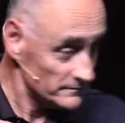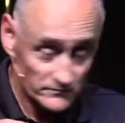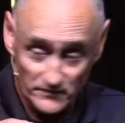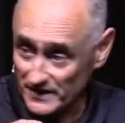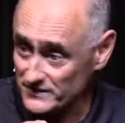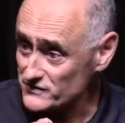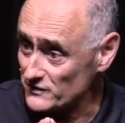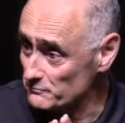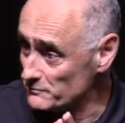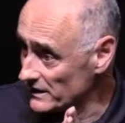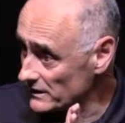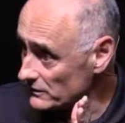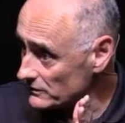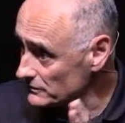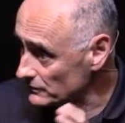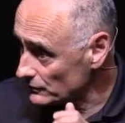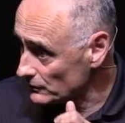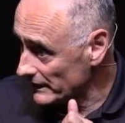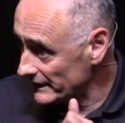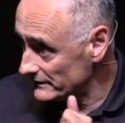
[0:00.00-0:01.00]
That's a
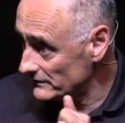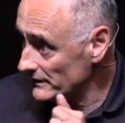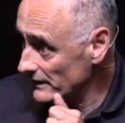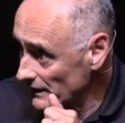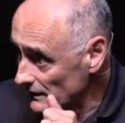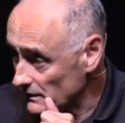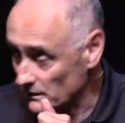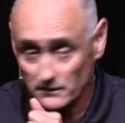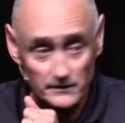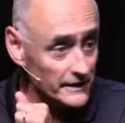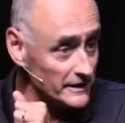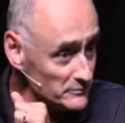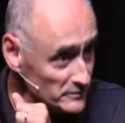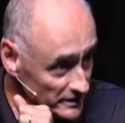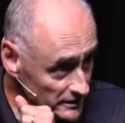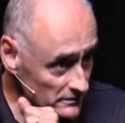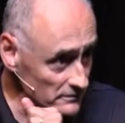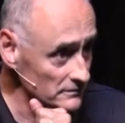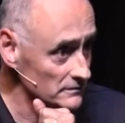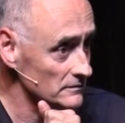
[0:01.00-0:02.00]
miracle right there.
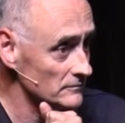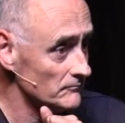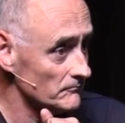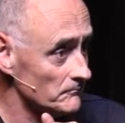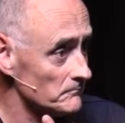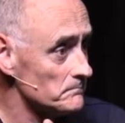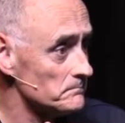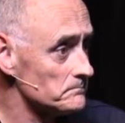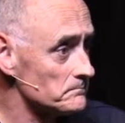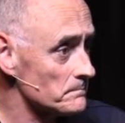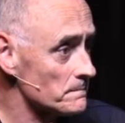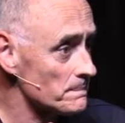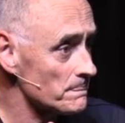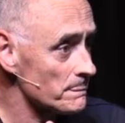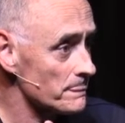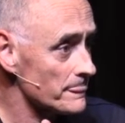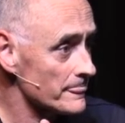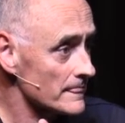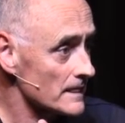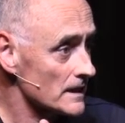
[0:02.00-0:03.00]
Amen.
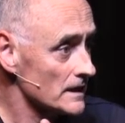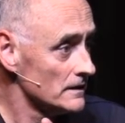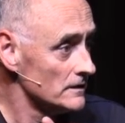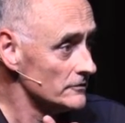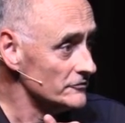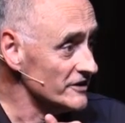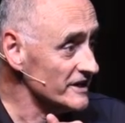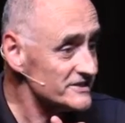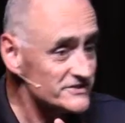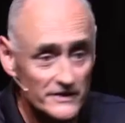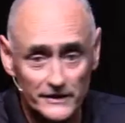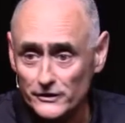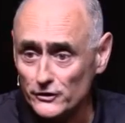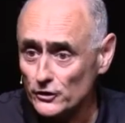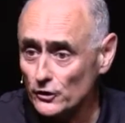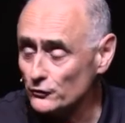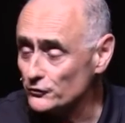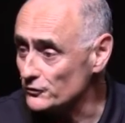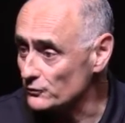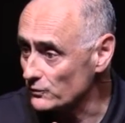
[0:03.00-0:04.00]
Next thing you
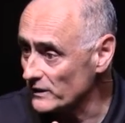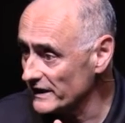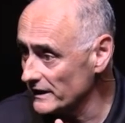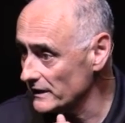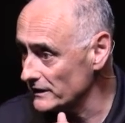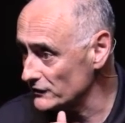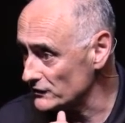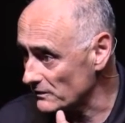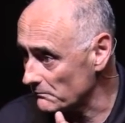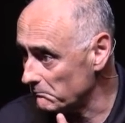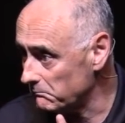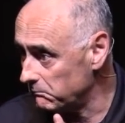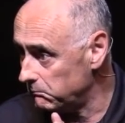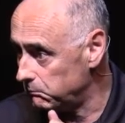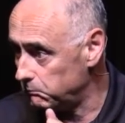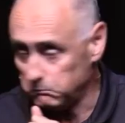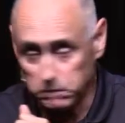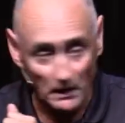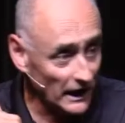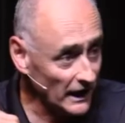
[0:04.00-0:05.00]
know, you're reading your
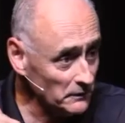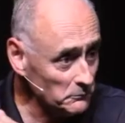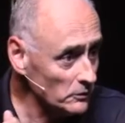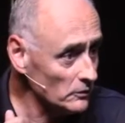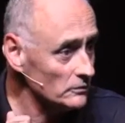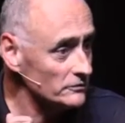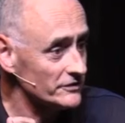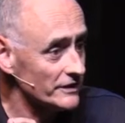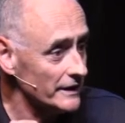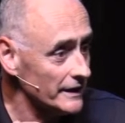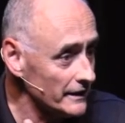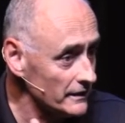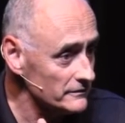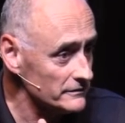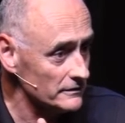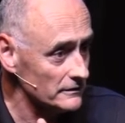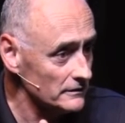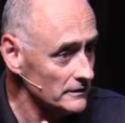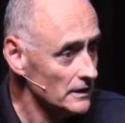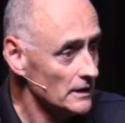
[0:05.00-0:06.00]
Bible
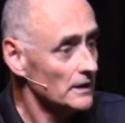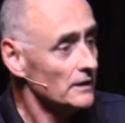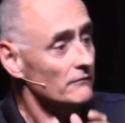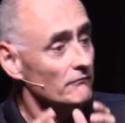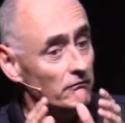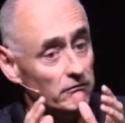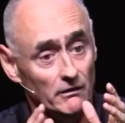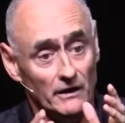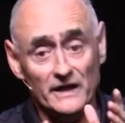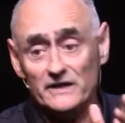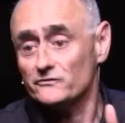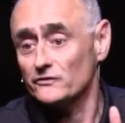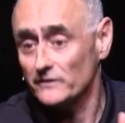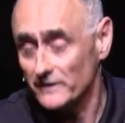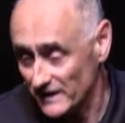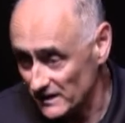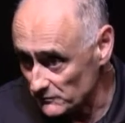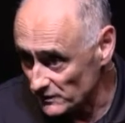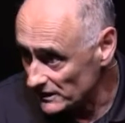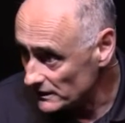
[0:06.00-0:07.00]
together. That's an
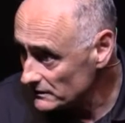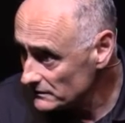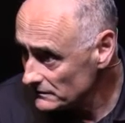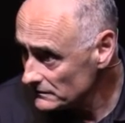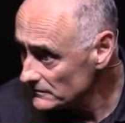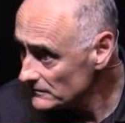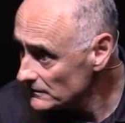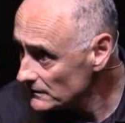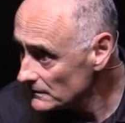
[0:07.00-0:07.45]
amen.